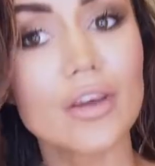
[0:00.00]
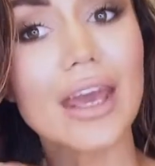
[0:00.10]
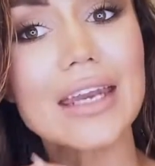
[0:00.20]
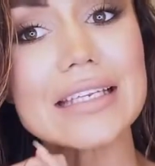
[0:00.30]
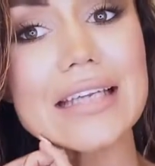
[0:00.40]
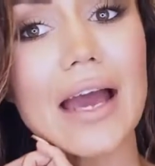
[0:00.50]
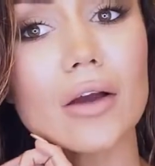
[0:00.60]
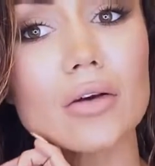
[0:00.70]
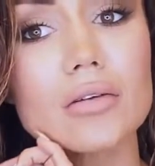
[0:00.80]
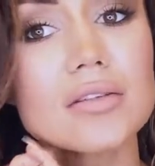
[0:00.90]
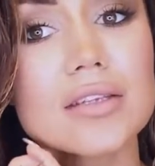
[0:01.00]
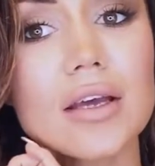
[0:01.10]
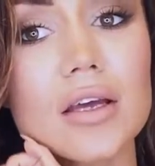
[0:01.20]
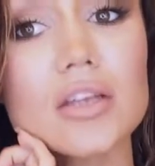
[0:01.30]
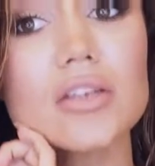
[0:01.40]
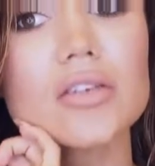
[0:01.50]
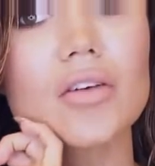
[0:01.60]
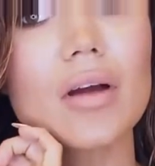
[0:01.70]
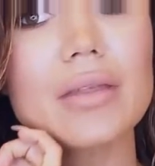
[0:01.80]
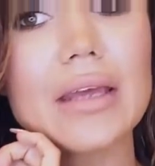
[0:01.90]
you get any tangles, just
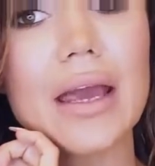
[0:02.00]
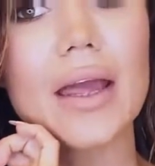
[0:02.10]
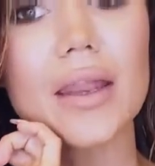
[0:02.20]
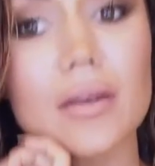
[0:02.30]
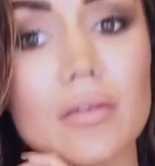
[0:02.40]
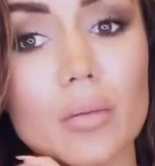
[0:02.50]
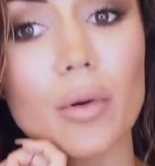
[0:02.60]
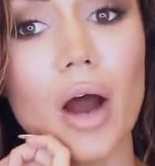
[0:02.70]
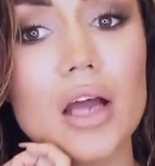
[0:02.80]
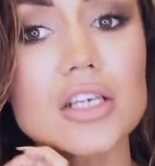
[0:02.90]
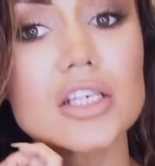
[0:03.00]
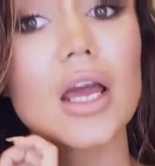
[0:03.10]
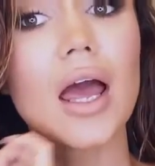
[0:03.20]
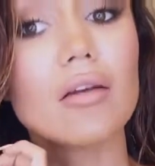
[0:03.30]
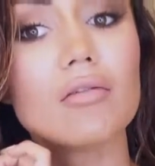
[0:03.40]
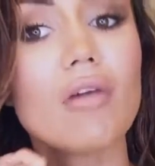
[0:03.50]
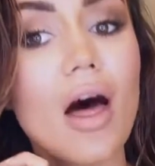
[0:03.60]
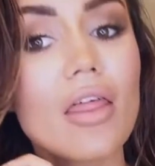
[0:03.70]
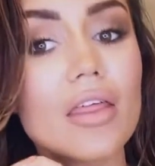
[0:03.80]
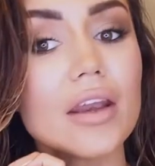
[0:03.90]
grab the end of a brush, and
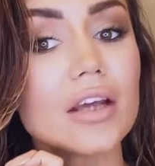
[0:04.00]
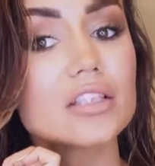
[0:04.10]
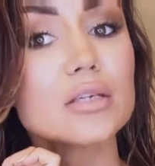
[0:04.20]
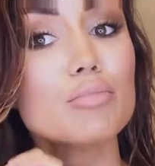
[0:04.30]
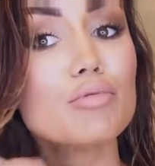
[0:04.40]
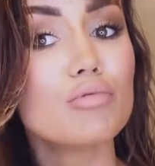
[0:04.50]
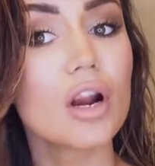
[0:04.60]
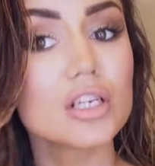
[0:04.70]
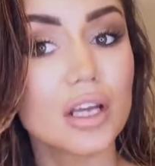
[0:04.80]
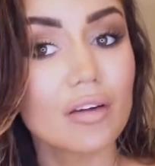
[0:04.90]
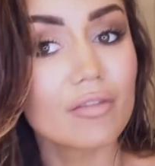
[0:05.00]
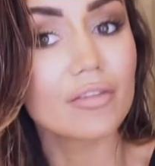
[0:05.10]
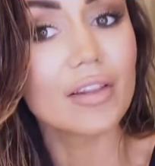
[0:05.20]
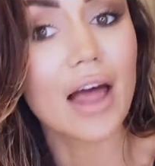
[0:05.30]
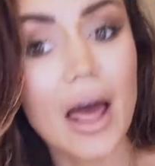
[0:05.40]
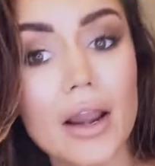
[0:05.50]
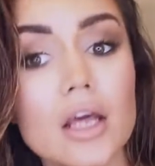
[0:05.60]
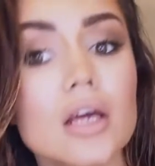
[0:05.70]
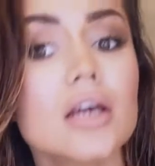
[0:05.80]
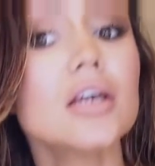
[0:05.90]
rather than actually brushing it flat,
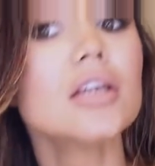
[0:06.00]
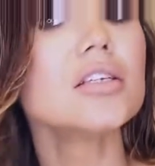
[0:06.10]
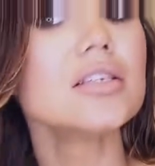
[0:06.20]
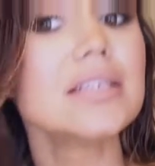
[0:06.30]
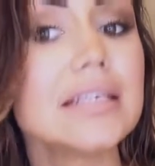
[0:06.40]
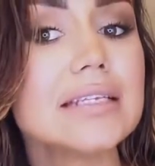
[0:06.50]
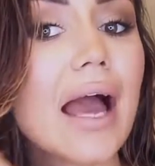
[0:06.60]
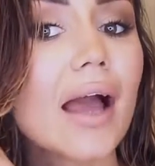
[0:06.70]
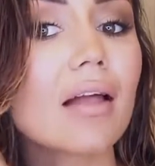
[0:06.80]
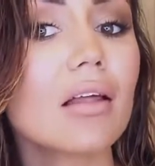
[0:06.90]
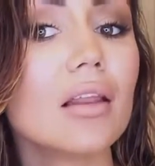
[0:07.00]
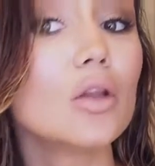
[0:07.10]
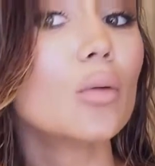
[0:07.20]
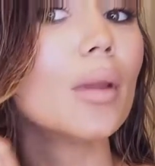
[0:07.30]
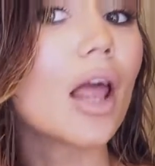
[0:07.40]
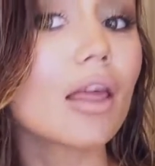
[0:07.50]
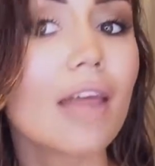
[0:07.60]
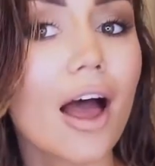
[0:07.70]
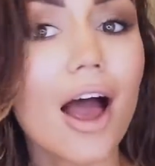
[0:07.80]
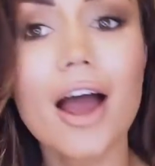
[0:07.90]
just detangle it a little bit like
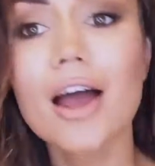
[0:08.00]
that.